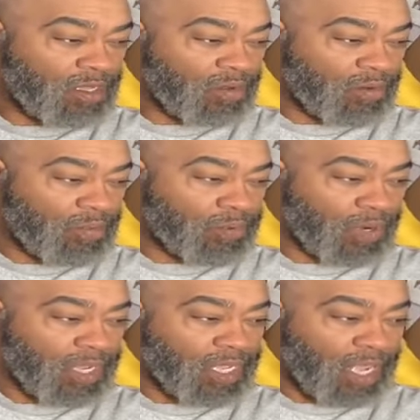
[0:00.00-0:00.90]
We
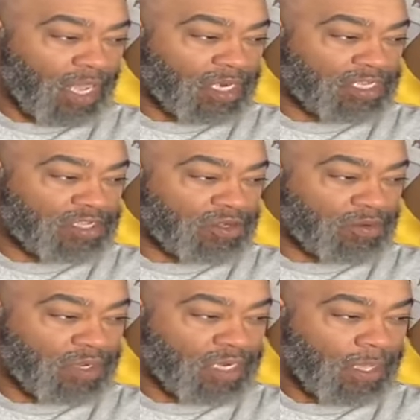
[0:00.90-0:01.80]
pray, God, that you
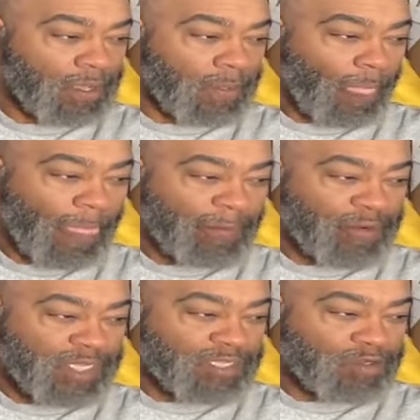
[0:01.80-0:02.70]
would
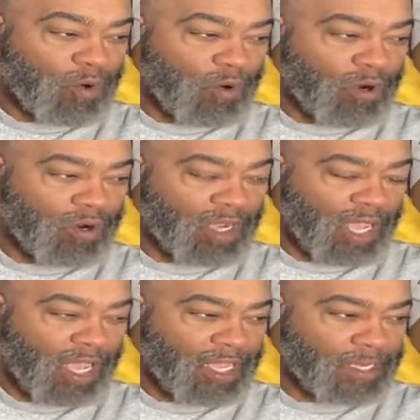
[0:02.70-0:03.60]
restore her, God,
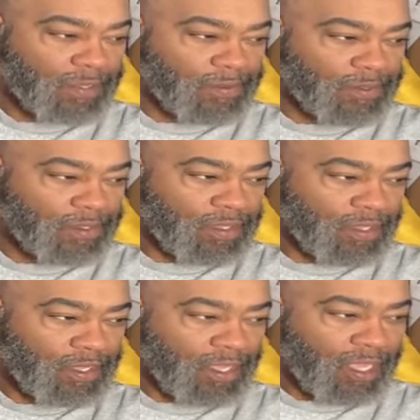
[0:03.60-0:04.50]

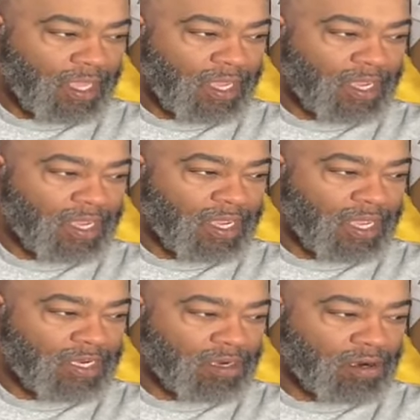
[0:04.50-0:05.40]
and
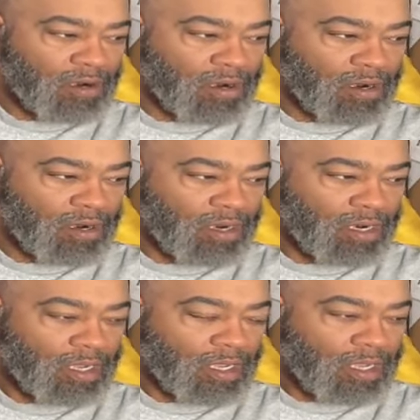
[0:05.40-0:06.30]
let her
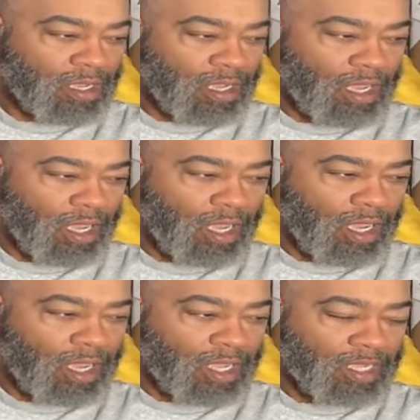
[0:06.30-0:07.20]
uh,
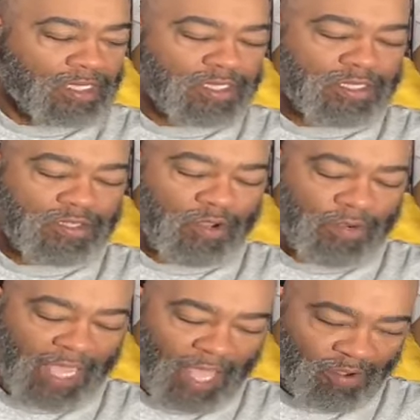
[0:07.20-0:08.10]
slow
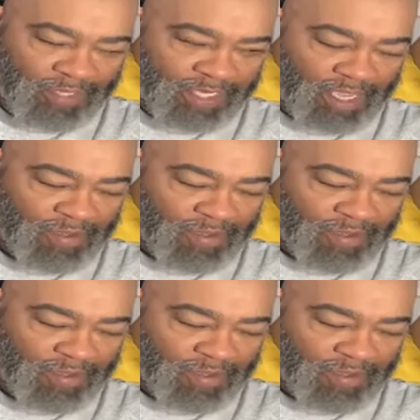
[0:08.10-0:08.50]
down some.